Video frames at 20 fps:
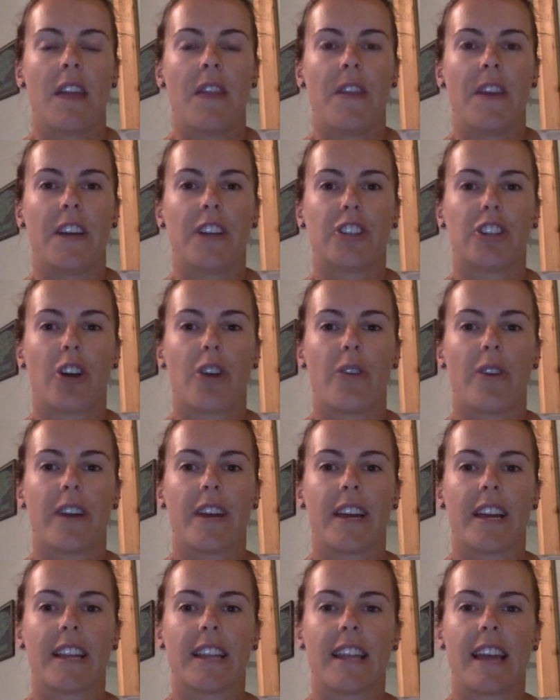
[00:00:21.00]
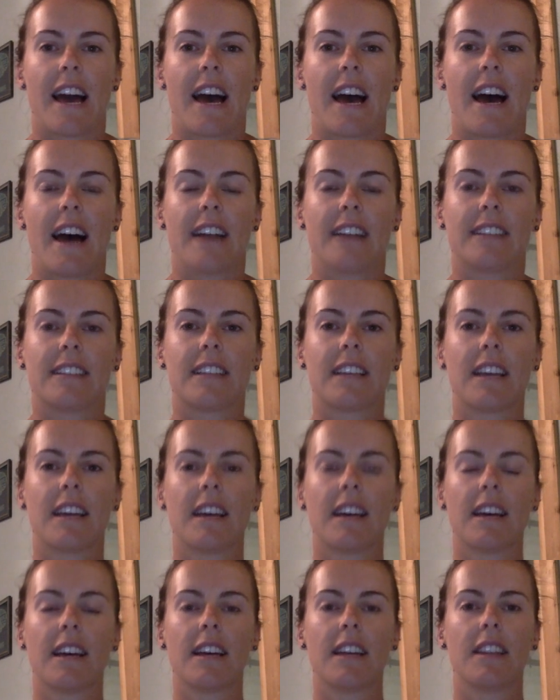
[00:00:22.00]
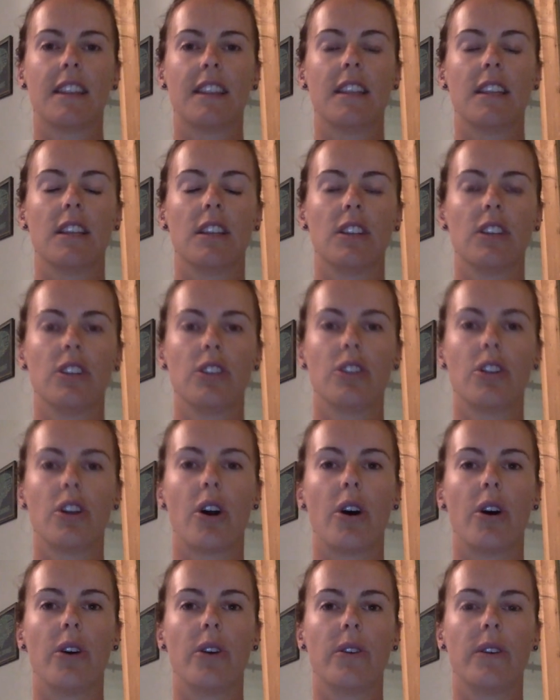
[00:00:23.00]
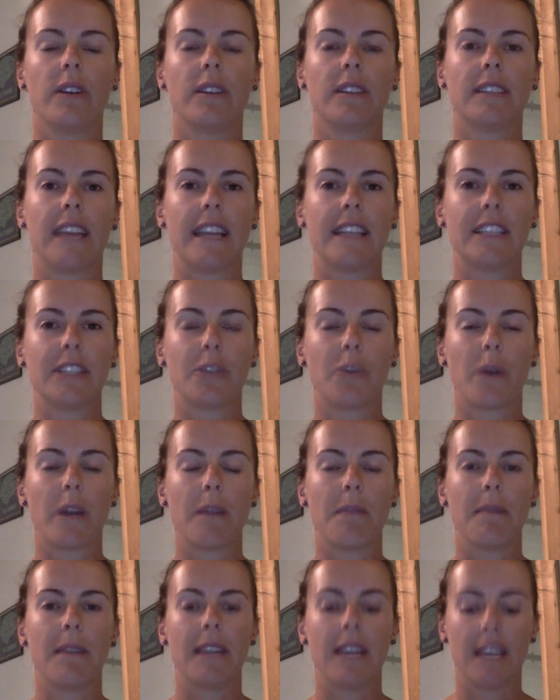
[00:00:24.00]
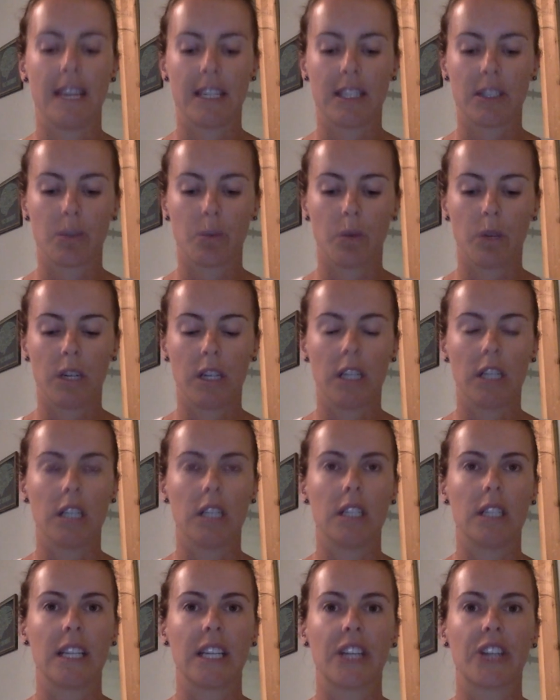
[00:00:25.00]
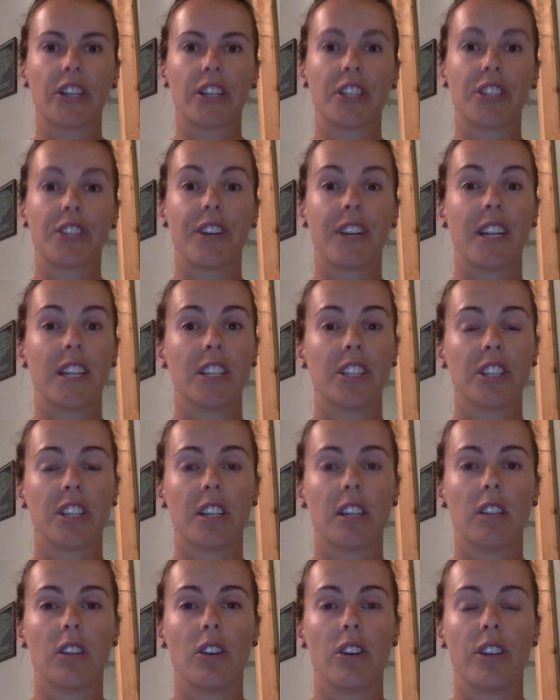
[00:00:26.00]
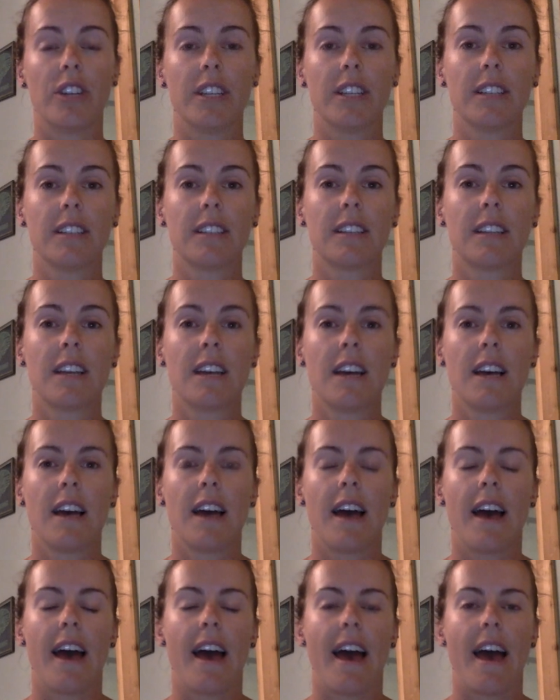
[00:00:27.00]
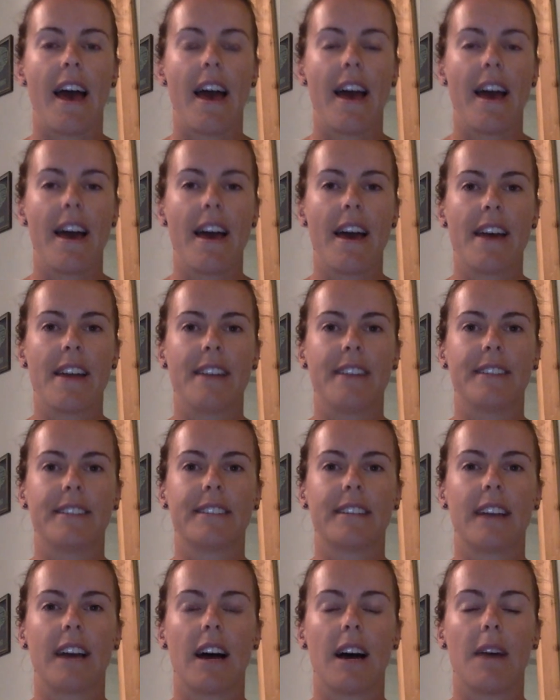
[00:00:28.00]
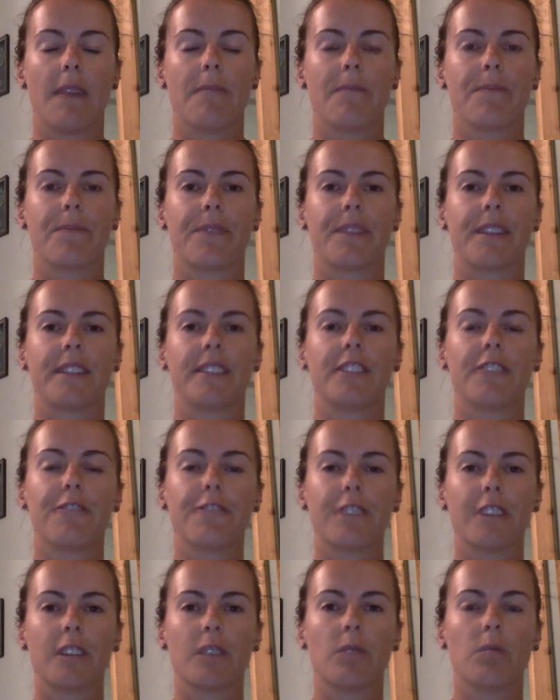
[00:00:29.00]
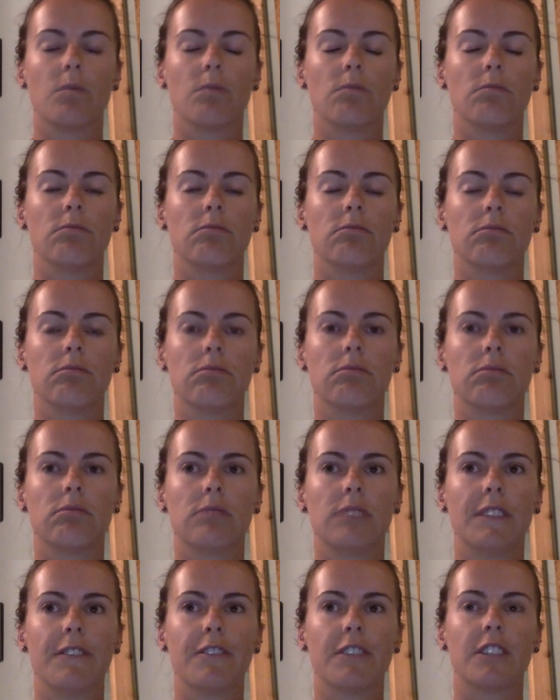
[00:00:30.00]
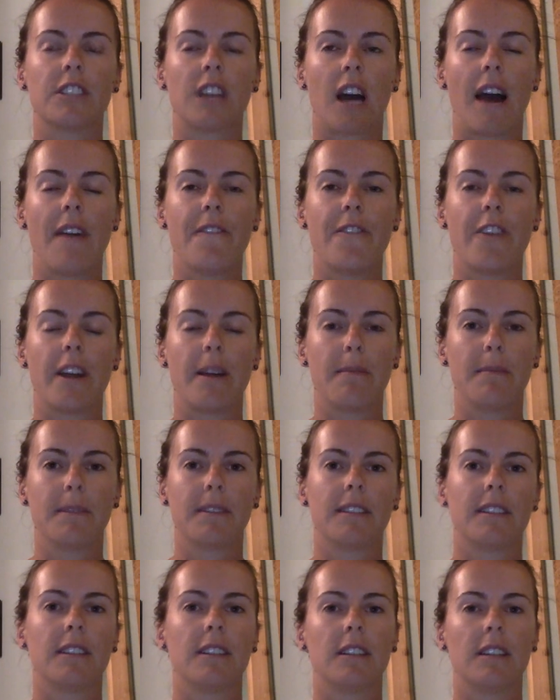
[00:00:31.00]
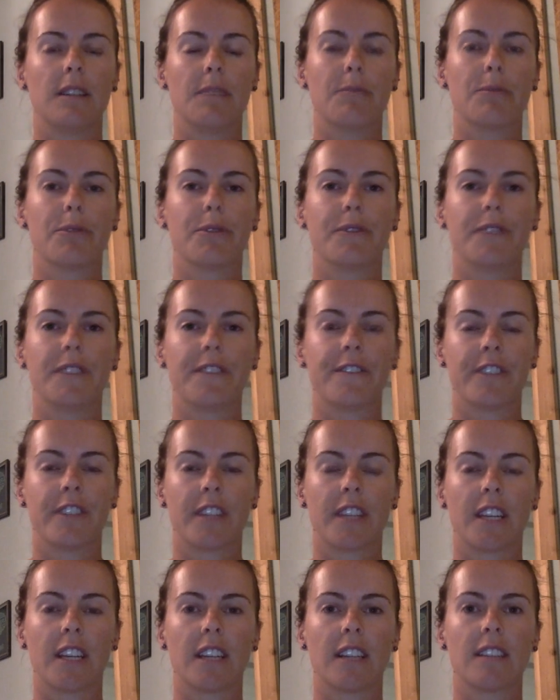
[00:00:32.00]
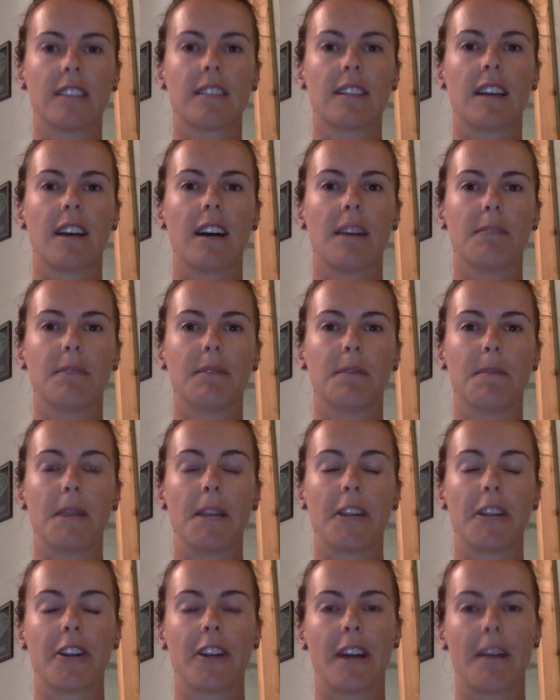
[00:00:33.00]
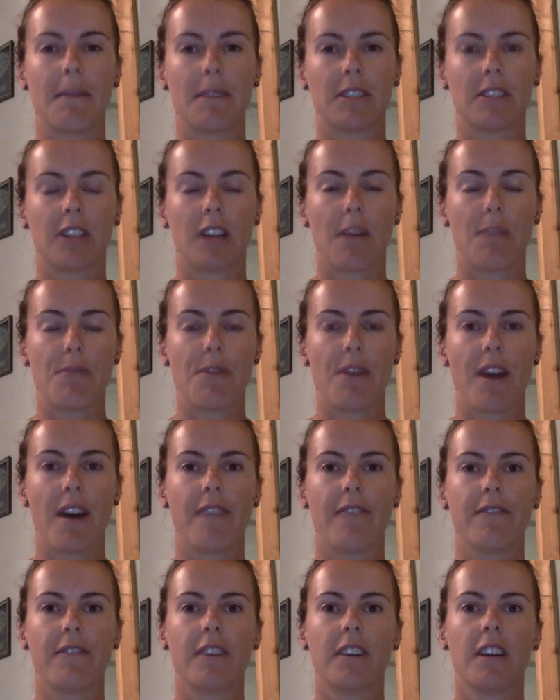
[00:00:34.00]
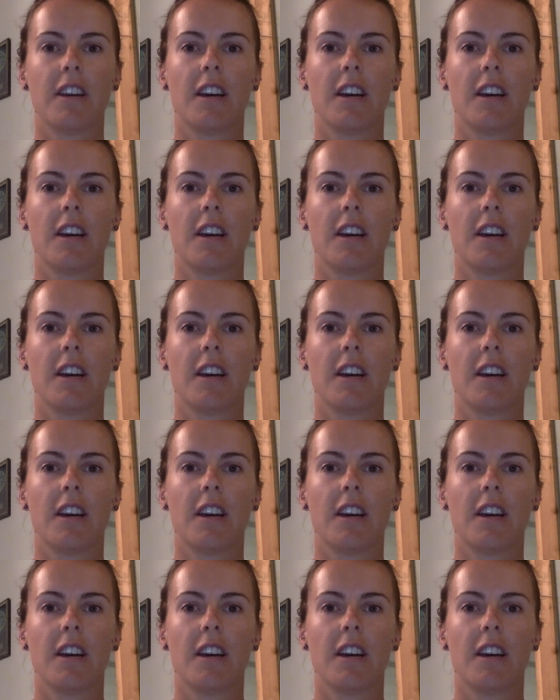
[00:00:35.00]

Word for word: they're showing that you know 10 to 20 minutes will increase your energy and alertness and um, there's different different timeframes to improve different things um, depending on how much time you have